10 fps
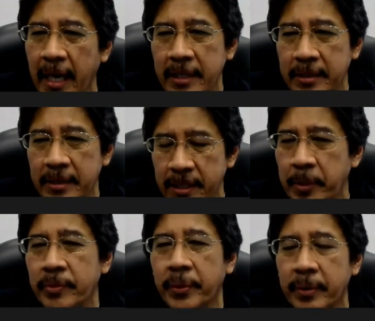
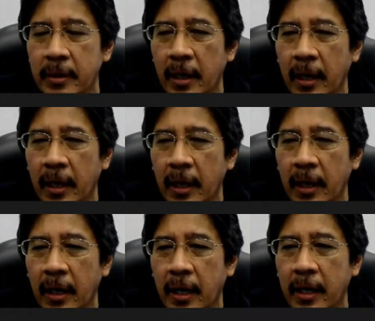and I
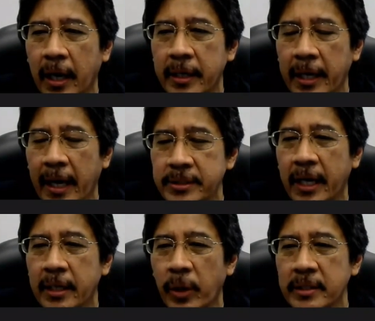checked one
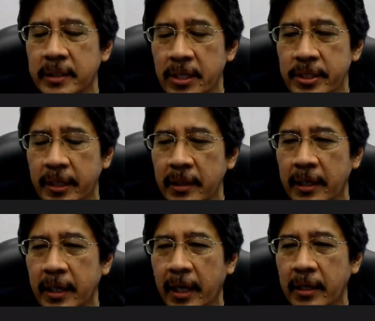session, and then
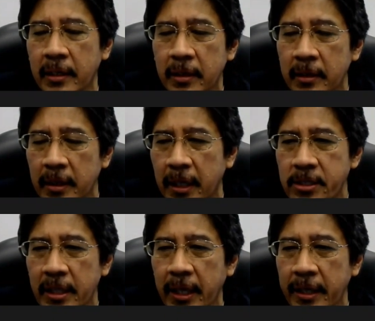initially
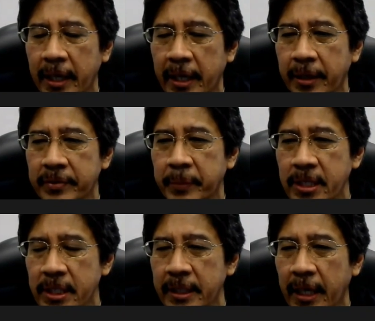they gave a major,
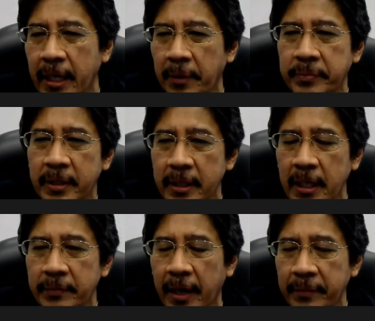then after the
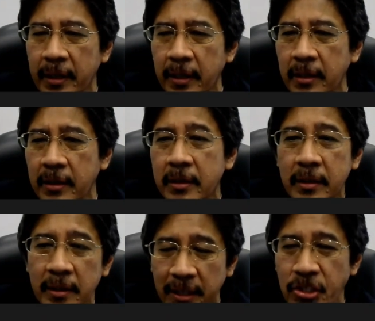Viva,
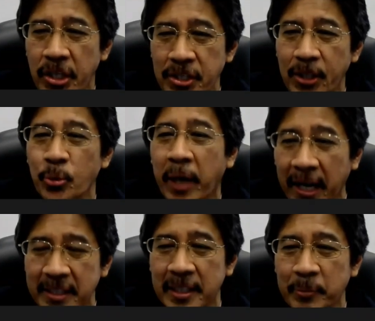they changed it to
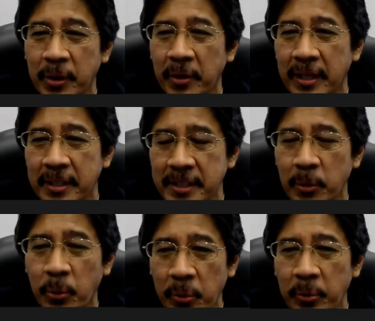minor, because they say,
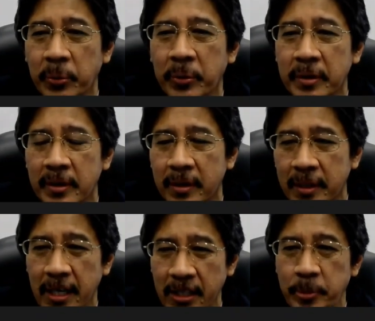oh, this has
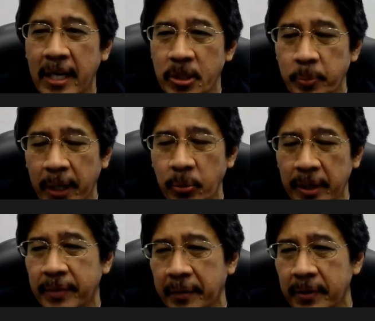been explained during the
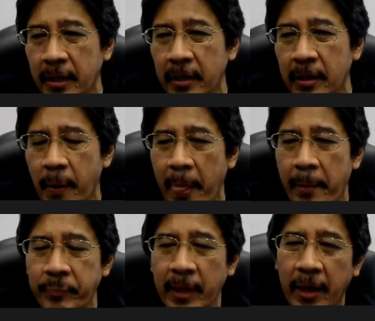Viva,
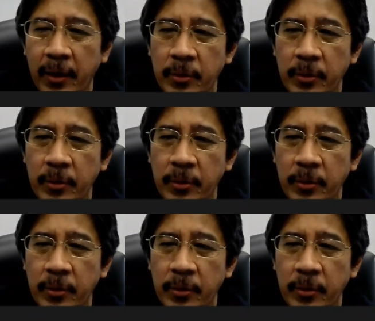and also the